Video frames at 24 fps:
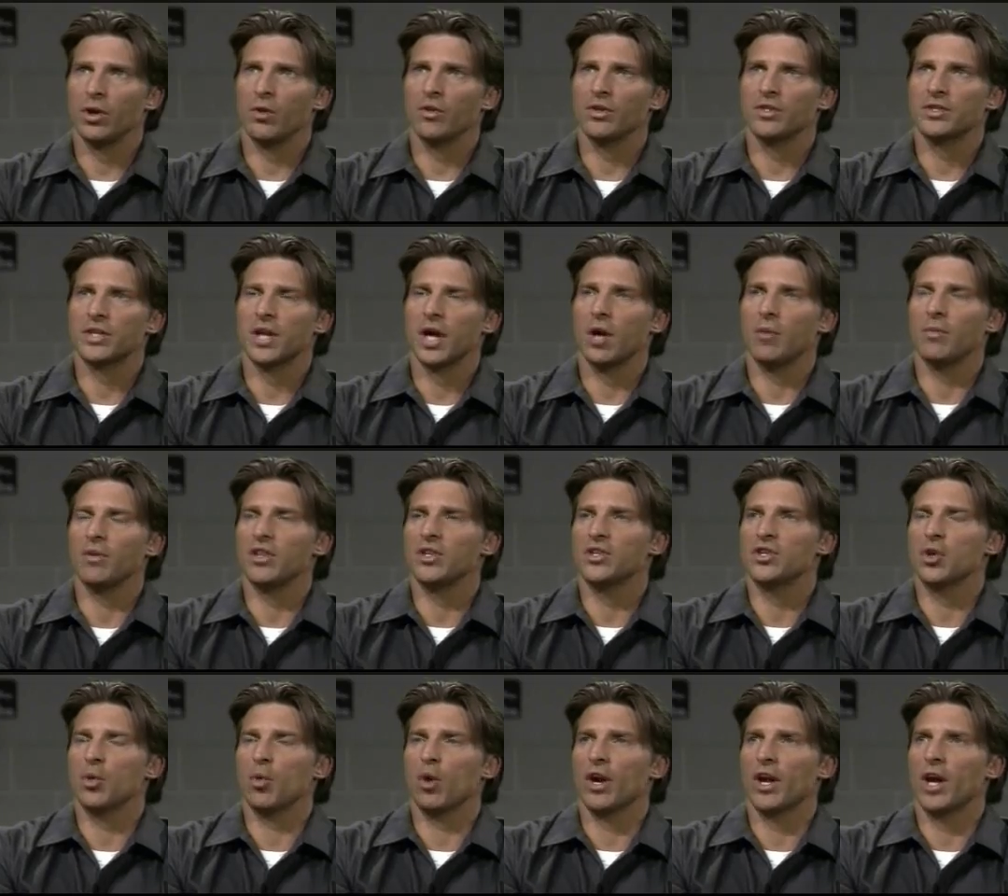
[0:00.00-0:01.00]
you always tell me
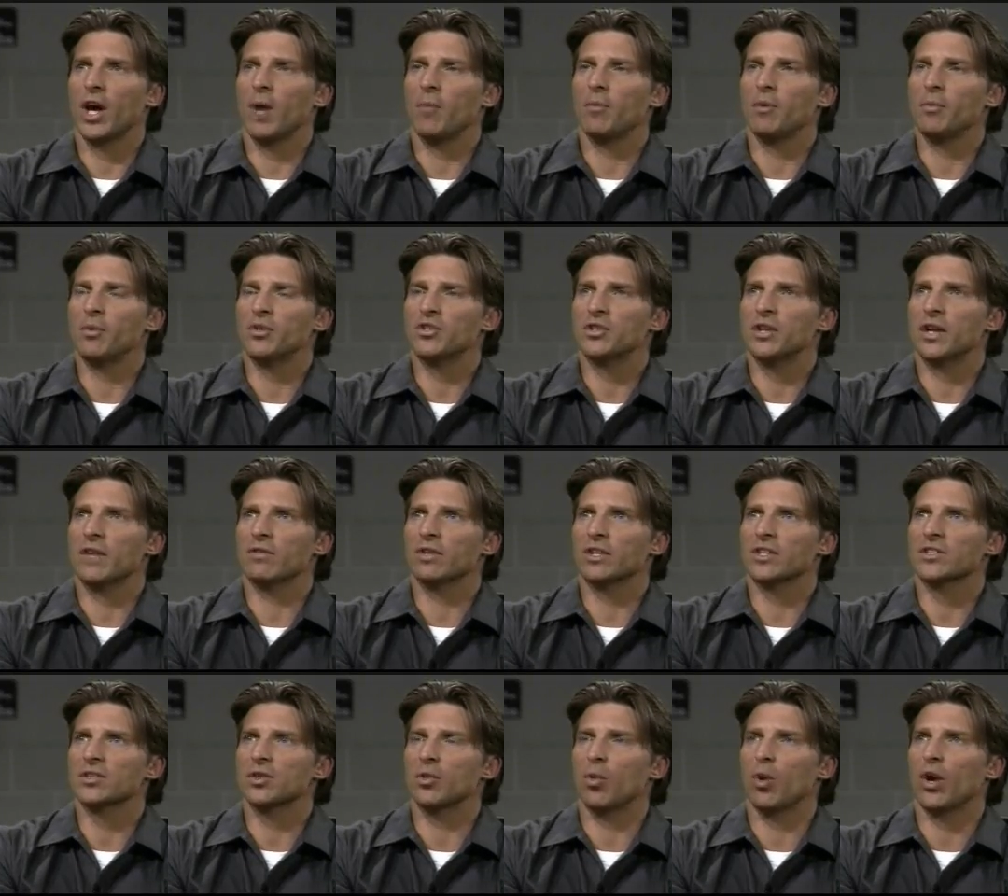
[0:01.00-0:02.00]
that you want to help me, but you never
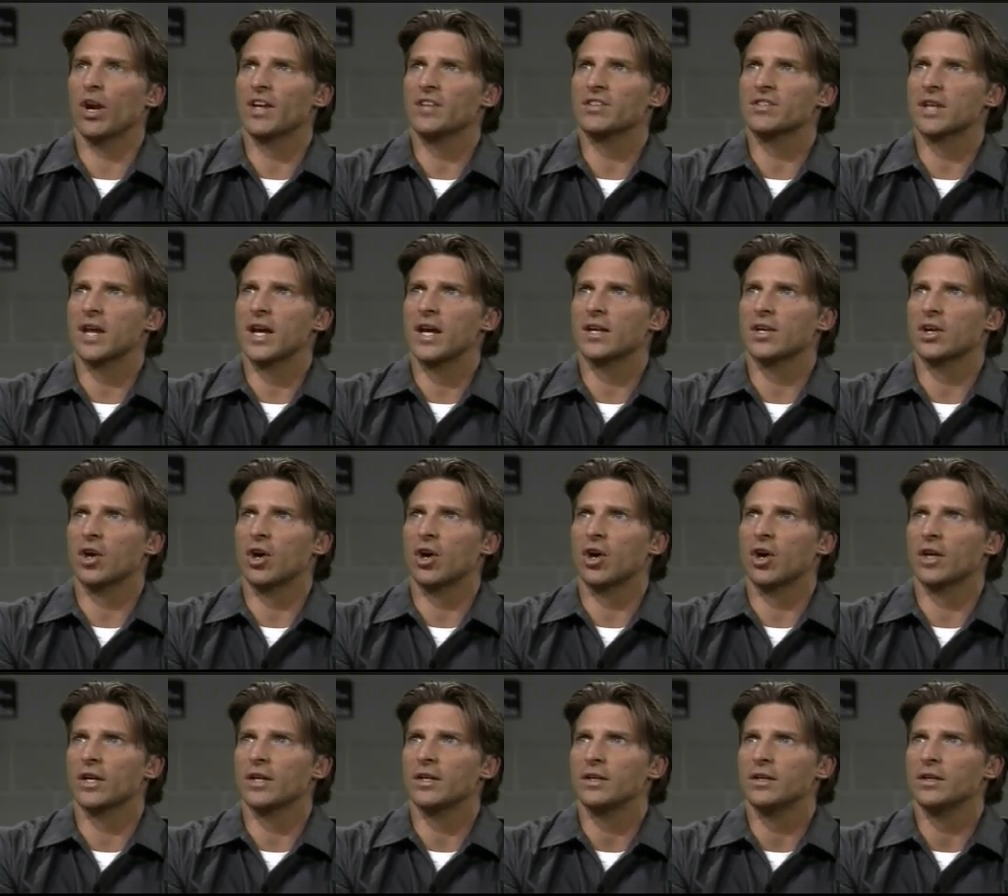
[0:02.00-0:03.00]
listen to what I say,
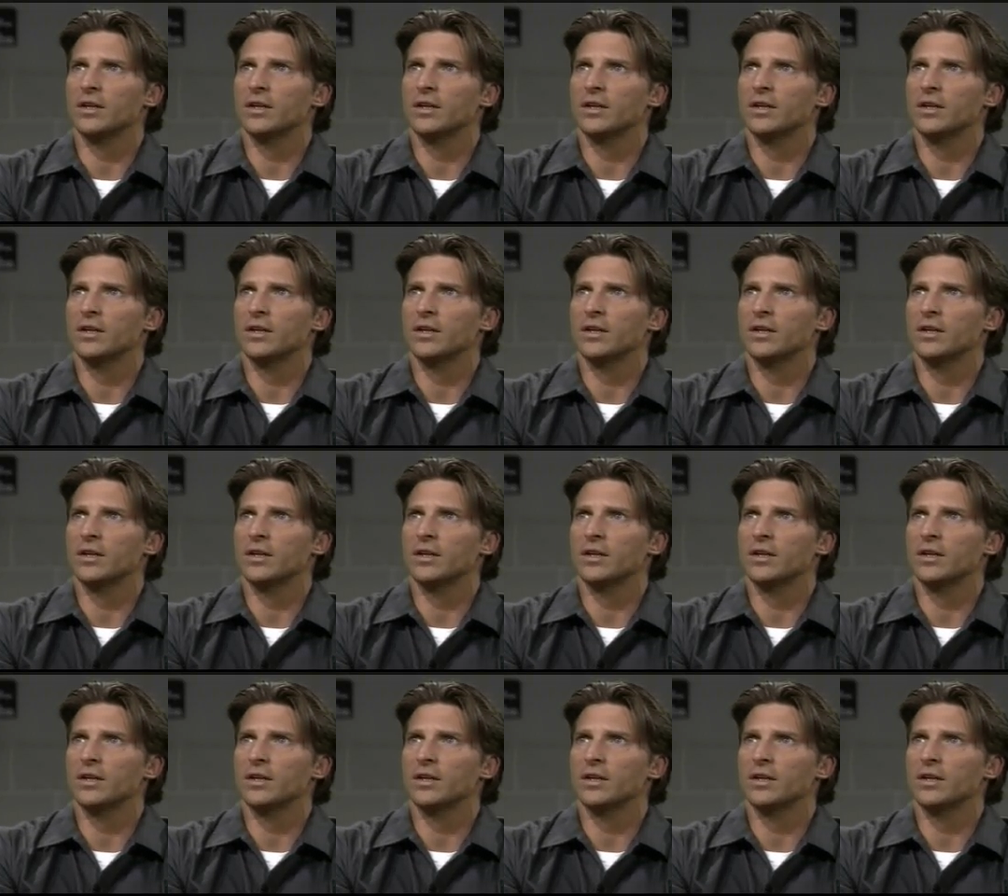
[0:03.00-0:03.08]
Carly.